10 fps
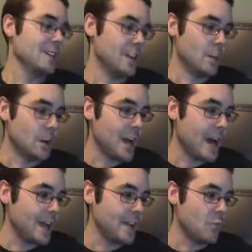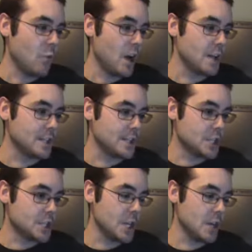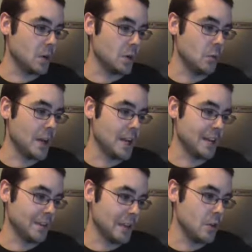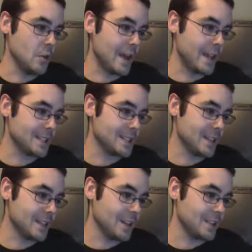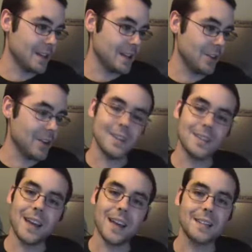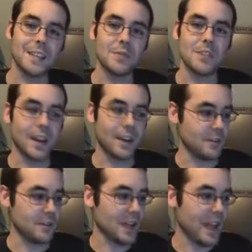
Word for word: Number nine was the Shield winning the U.S. Uh, title and the tag team titles.